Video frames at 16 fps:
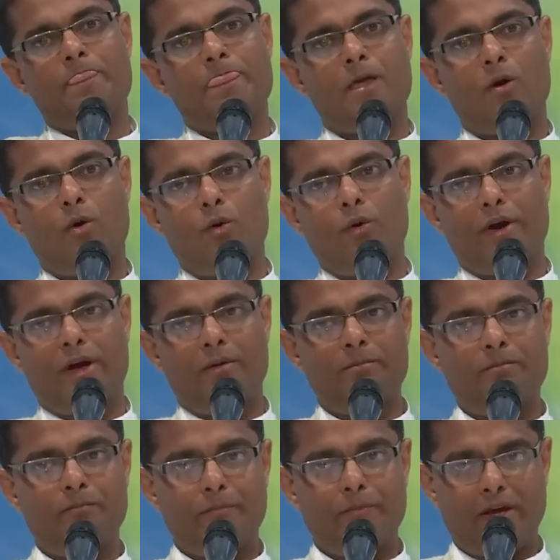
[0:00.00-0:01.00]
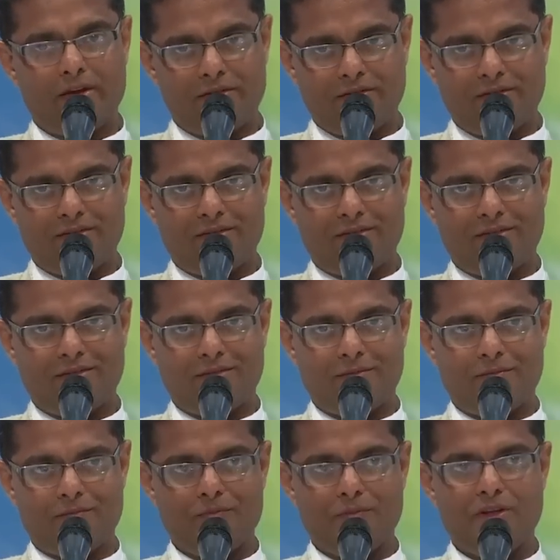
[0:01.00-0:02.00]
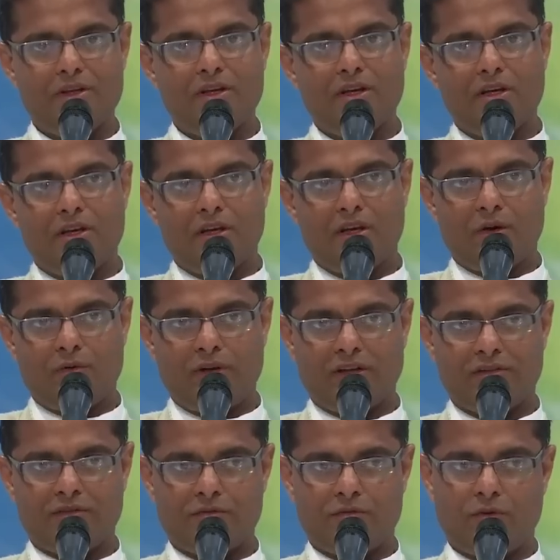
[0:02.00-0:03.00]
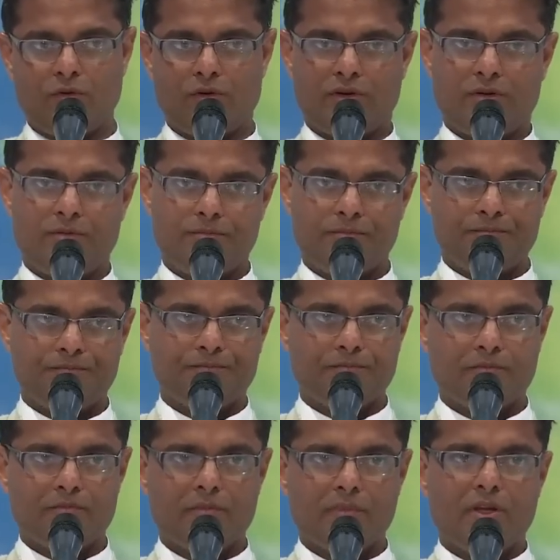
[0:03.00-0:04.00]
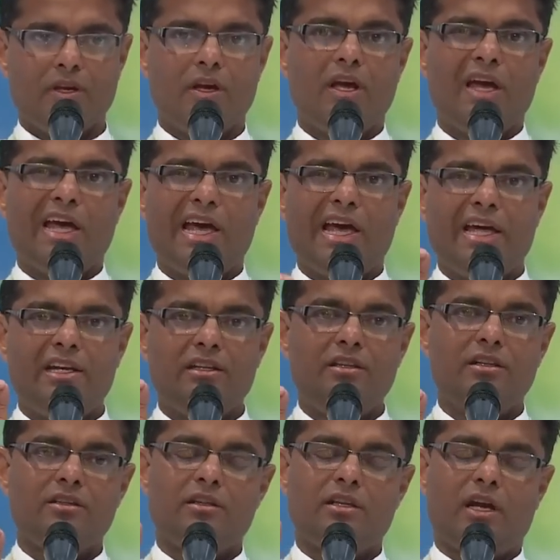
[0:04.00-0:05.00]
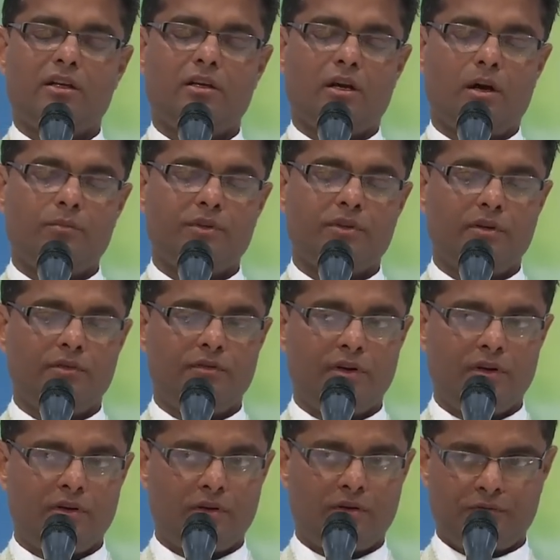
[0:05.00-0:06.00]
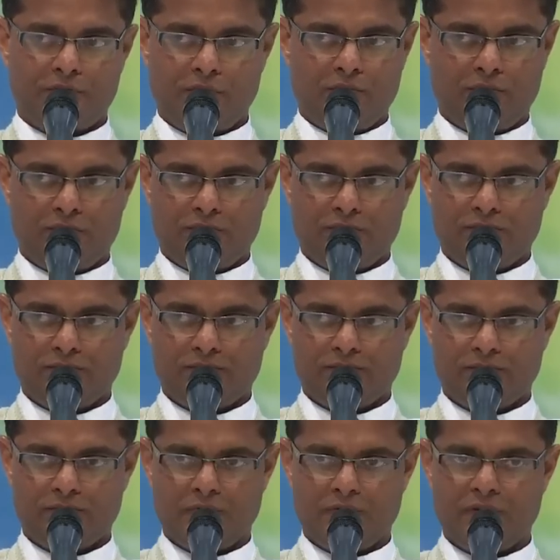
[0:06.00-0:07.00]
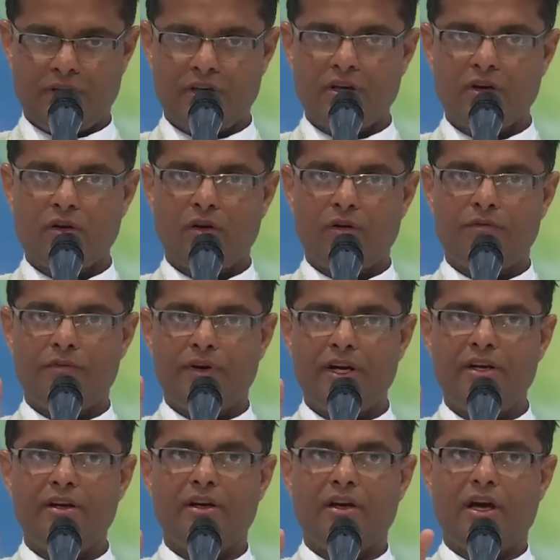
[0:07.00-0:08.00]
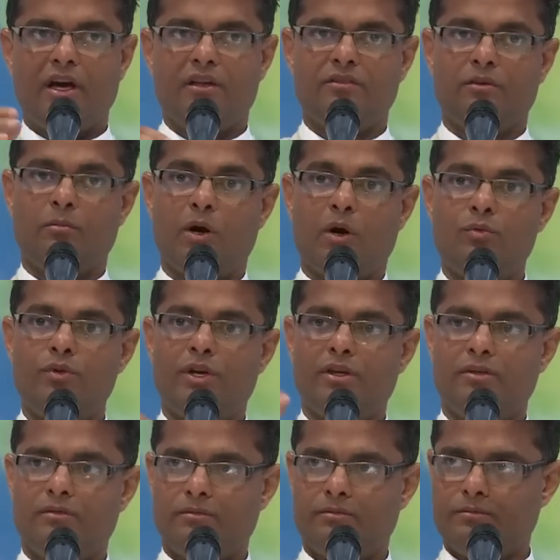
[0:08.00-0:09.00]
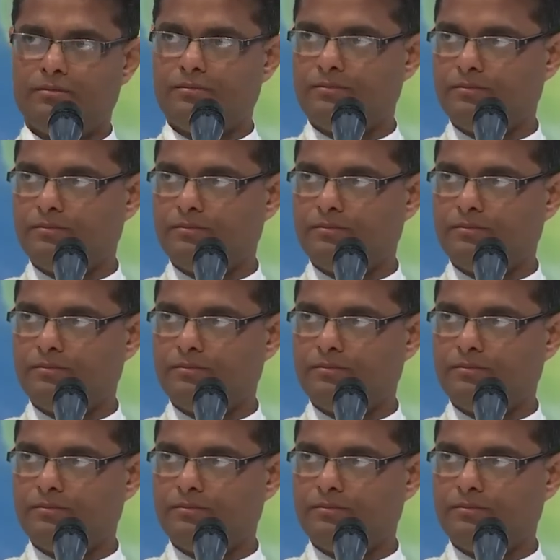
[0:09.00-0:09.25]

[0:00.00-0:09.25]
OMS. Now next four. Anything that comes in front of you, think of it as a mountain.